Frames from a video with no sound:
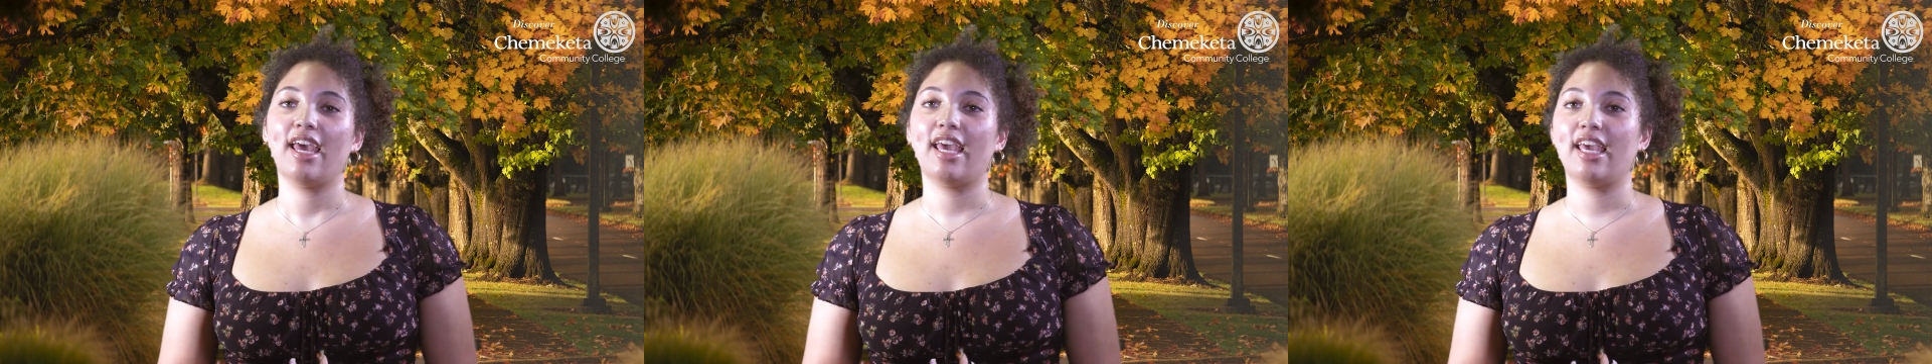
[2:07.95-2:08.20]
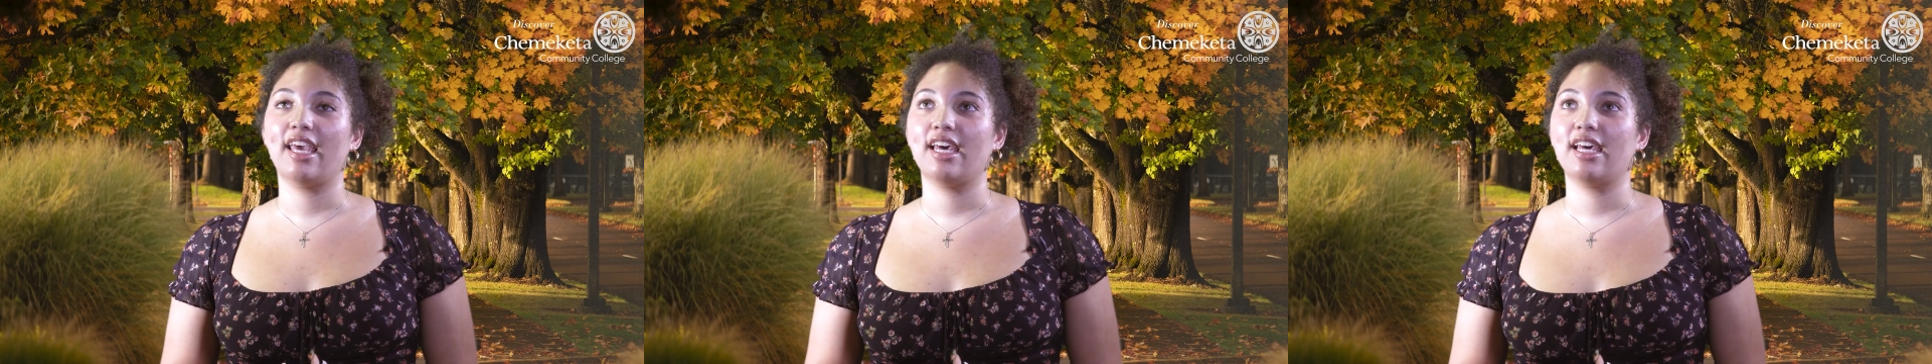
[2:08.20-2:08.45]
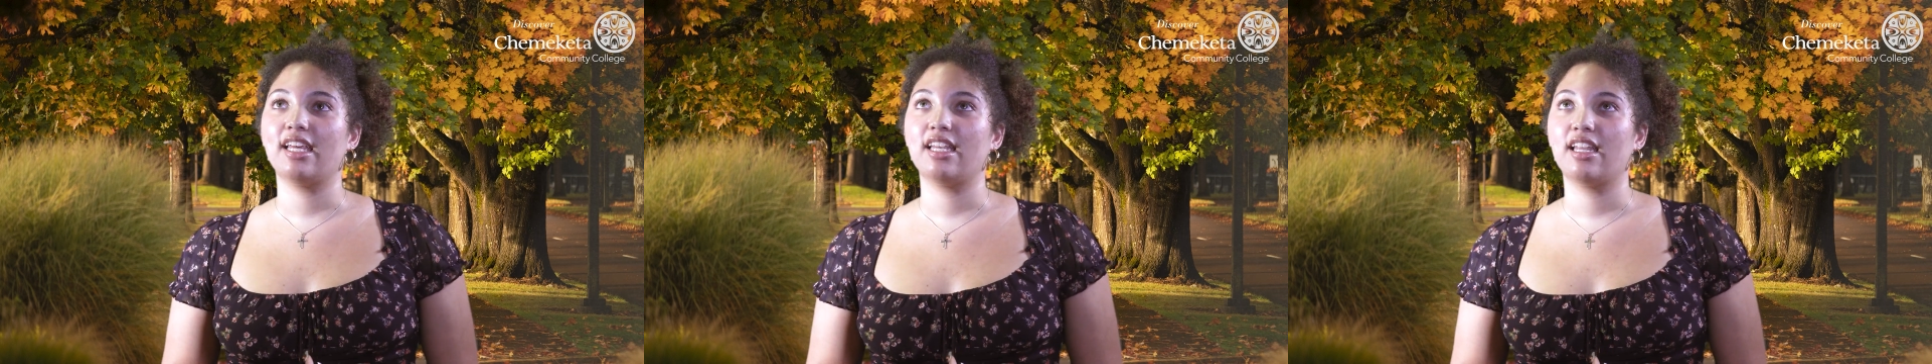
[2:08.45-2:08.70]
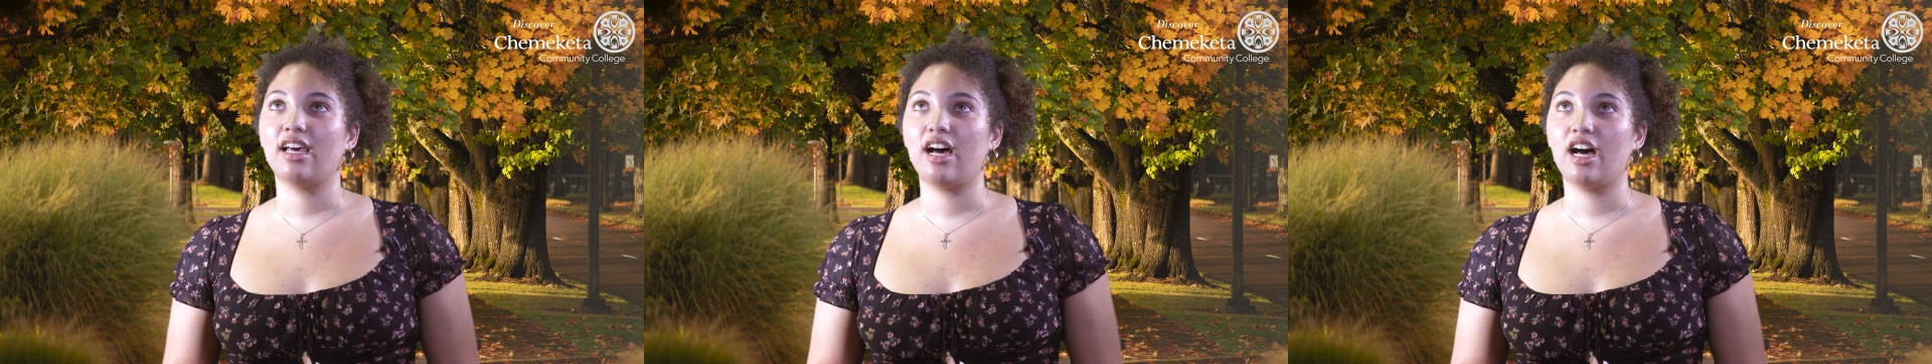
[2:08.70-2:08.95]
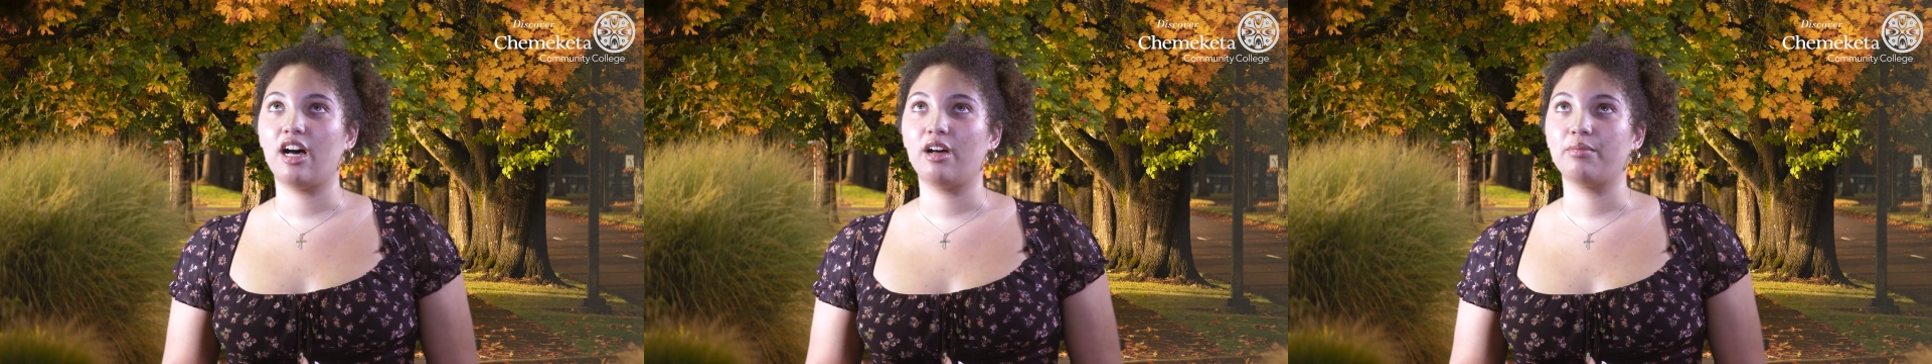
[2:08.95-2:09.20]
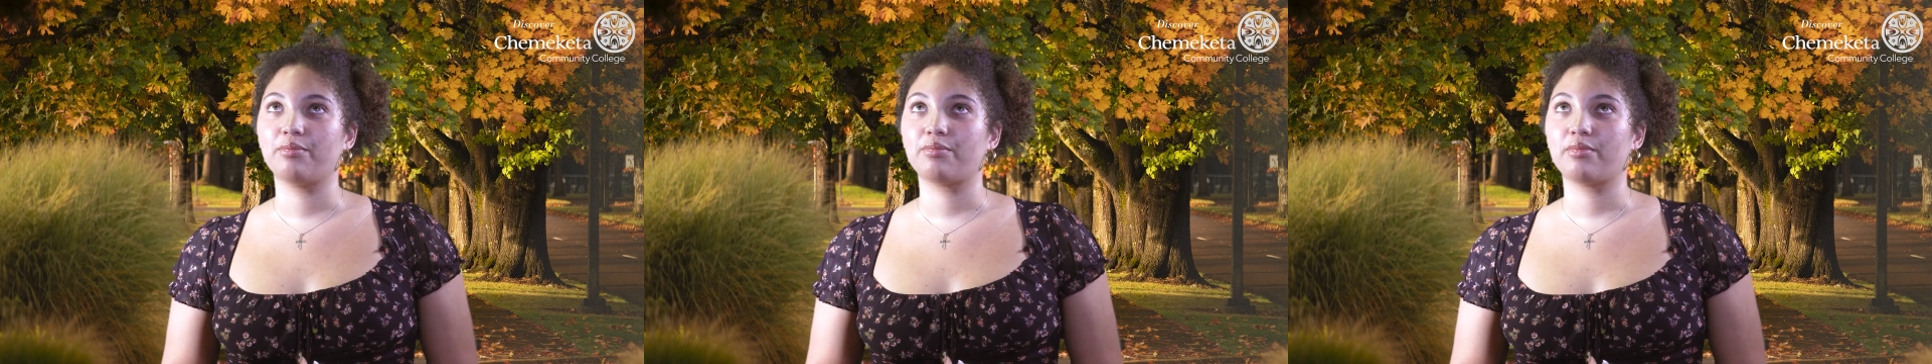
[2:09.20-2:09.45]
and
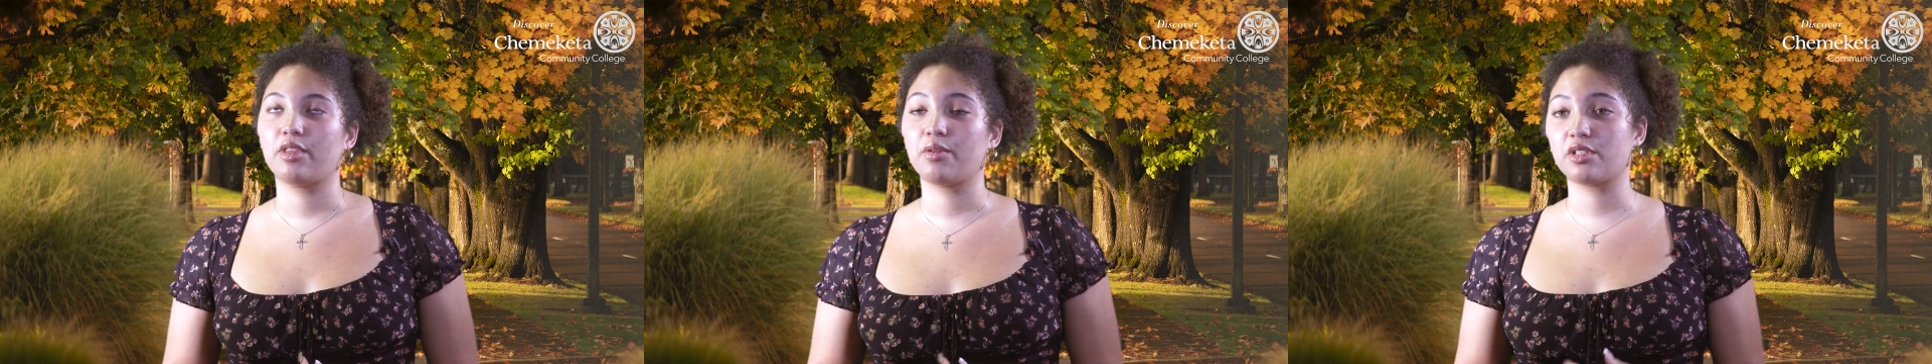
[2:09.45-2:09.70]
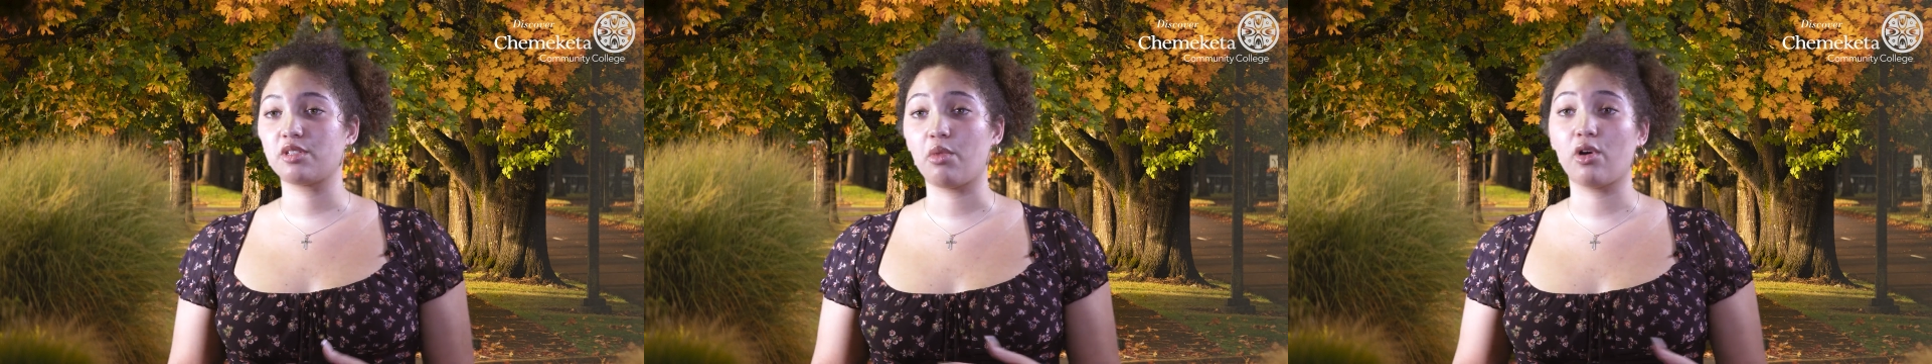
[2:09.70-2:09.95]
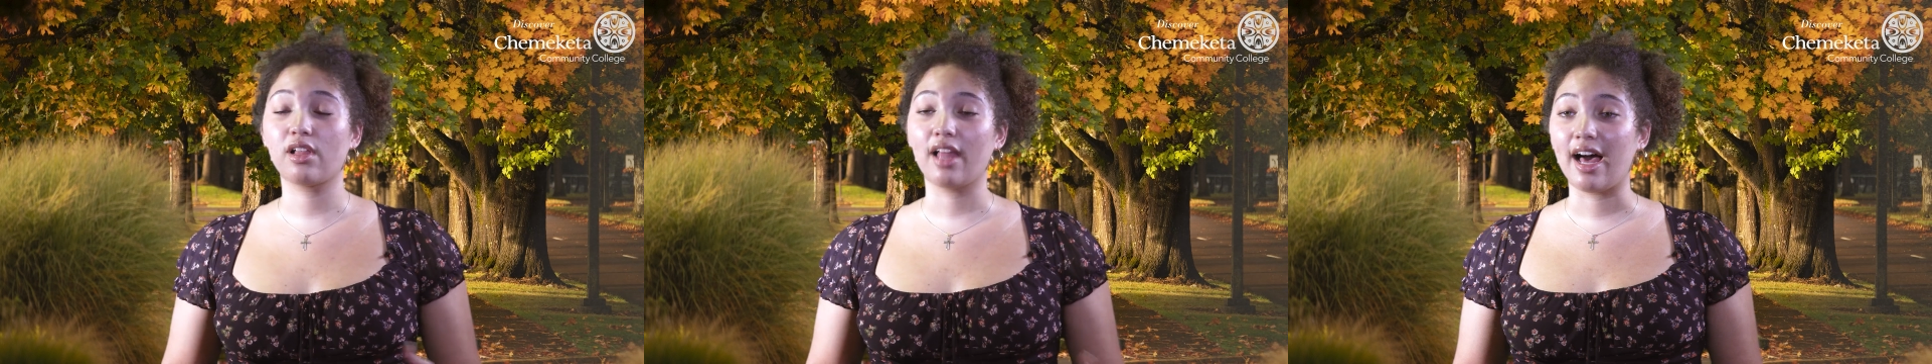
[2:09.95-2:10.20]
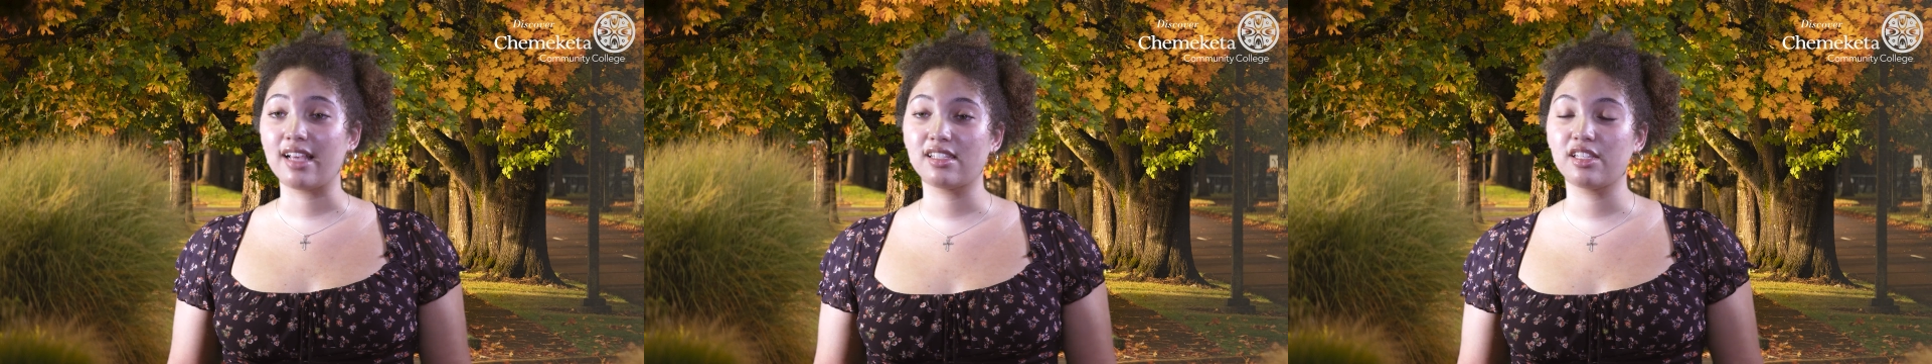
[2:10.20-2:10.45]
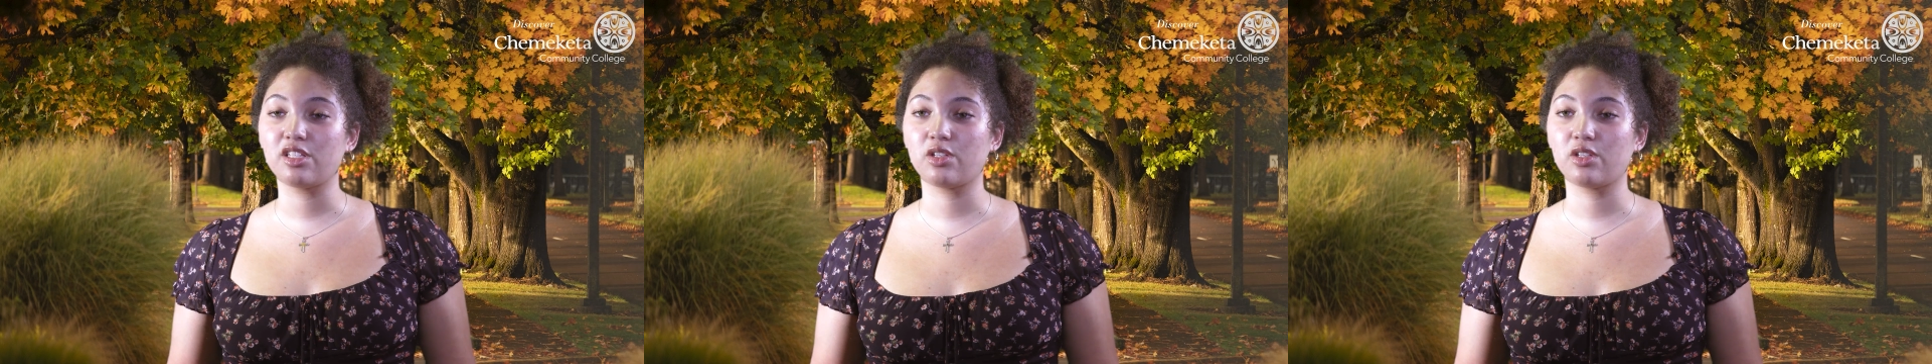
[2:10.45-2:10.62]
there were small classes,